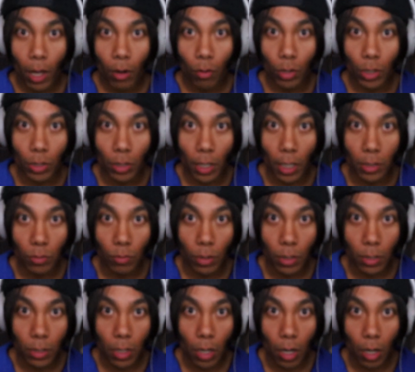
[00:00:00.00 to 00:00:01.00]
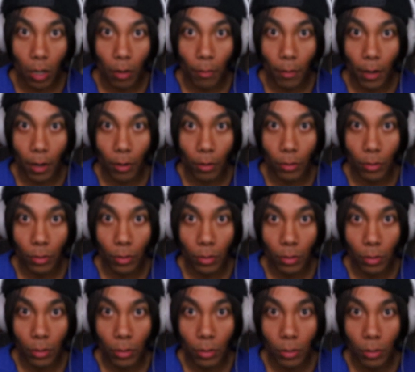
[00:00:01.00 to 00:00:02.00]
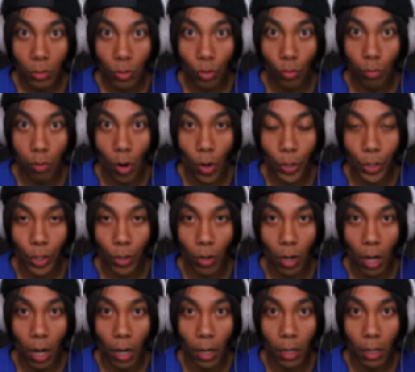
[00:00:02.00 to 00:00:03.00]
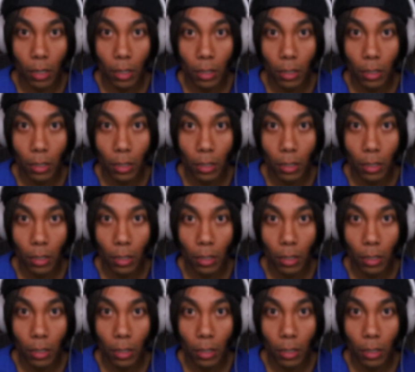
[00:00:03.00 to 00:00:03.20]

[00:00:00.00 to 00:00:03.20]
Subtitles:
what do you guys want to talk about? Who broke your heart?